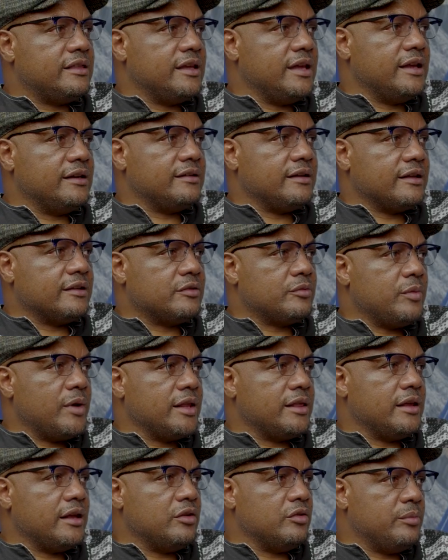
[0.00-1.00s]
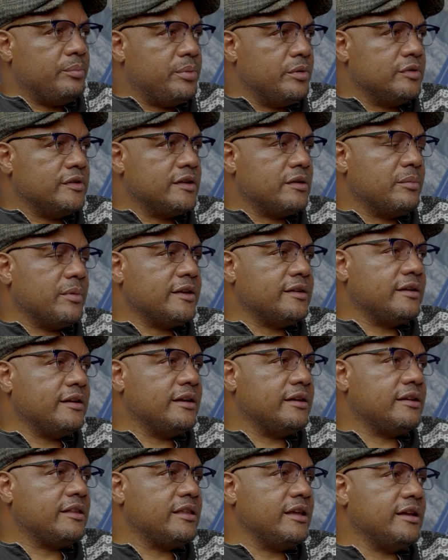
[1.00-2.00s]
theatres, why they're not building
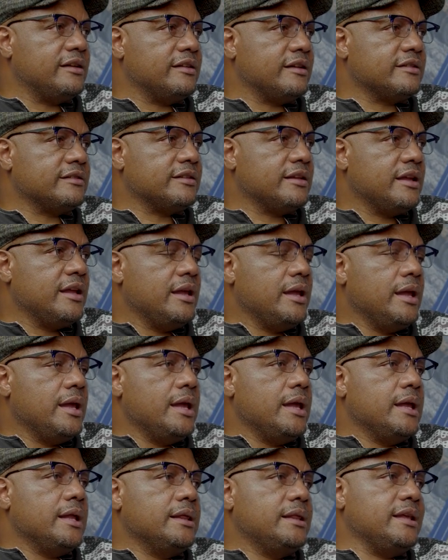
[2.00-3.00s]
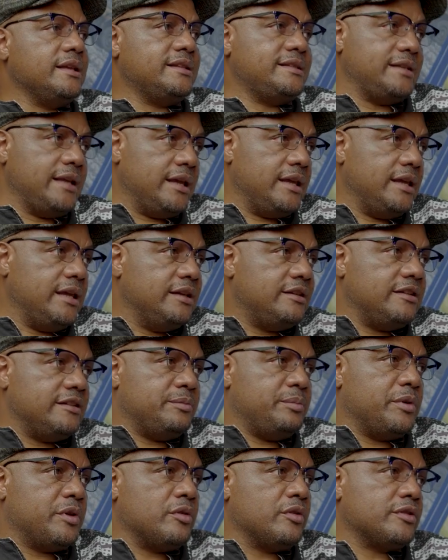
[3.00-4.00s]
maternity theatres, they say it
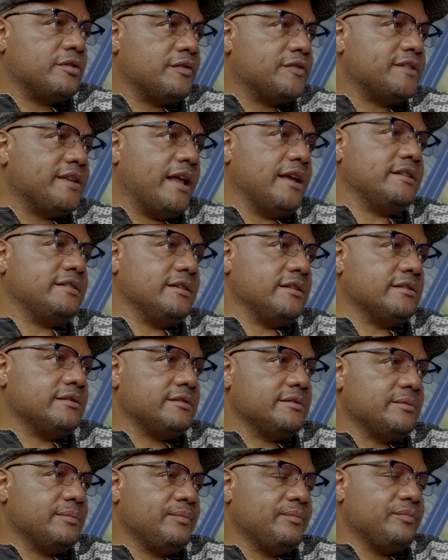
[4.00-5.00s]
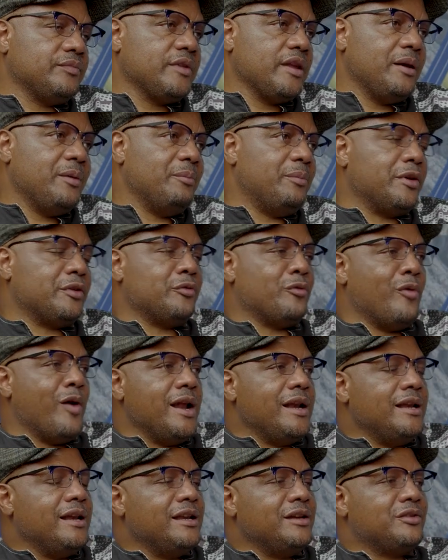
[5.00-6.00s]
is because of sanctions. But
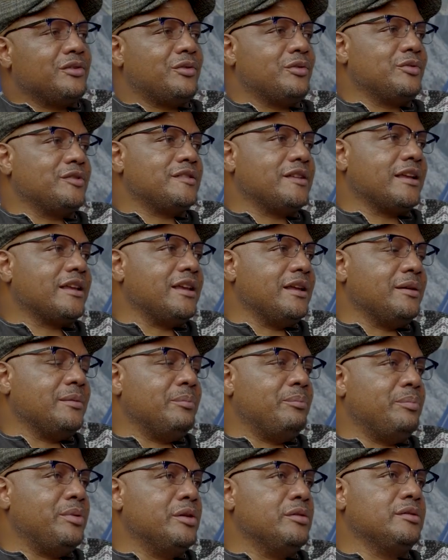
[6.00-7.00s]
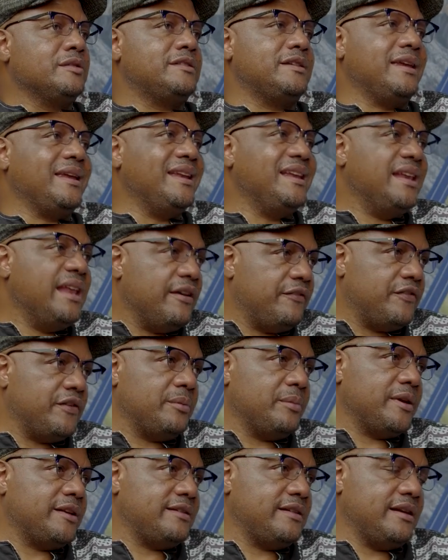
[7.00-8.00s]
one Land Cruiser can build
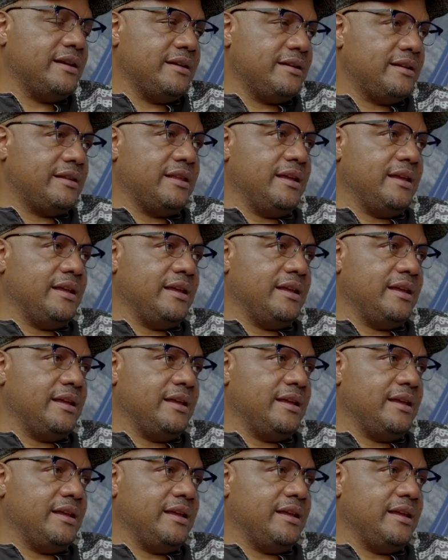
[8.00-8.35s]
11 maternity